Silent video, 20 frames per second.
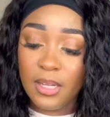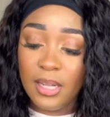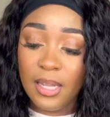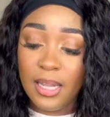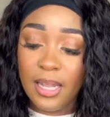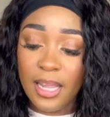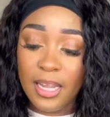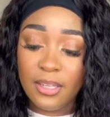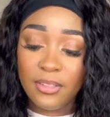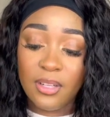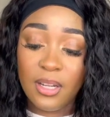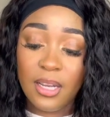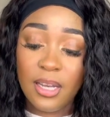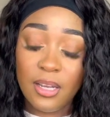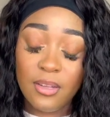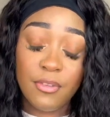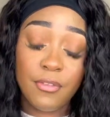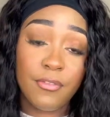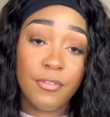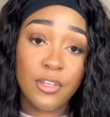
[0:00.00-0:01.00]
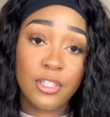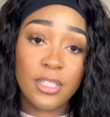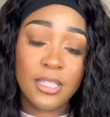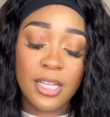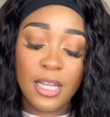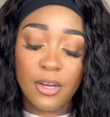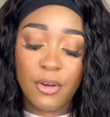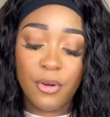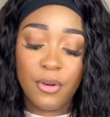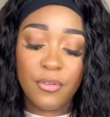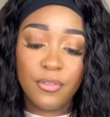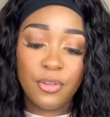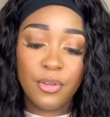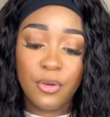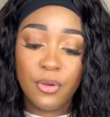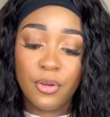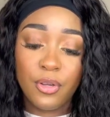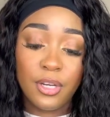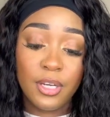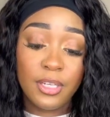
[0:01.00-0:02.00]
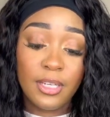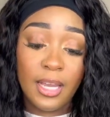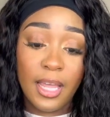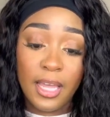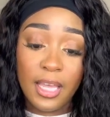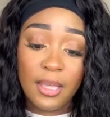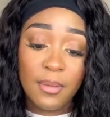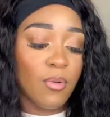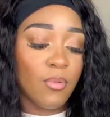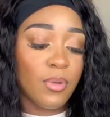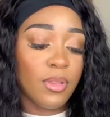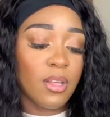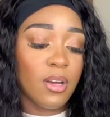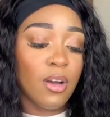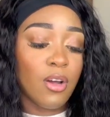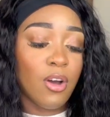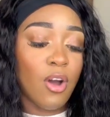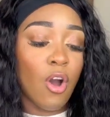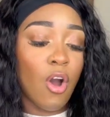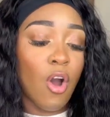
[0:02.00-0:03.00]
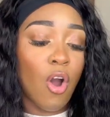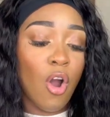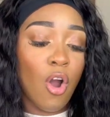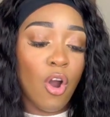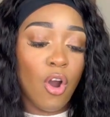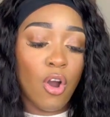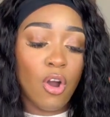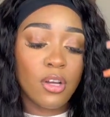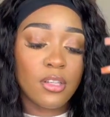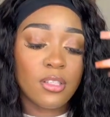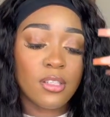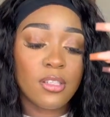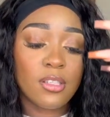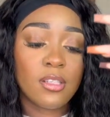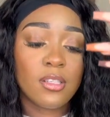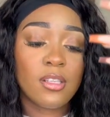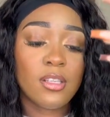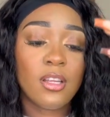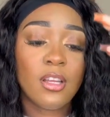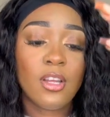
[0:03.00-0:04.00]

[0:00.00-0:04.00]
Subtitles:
the first letter of your name with a heart.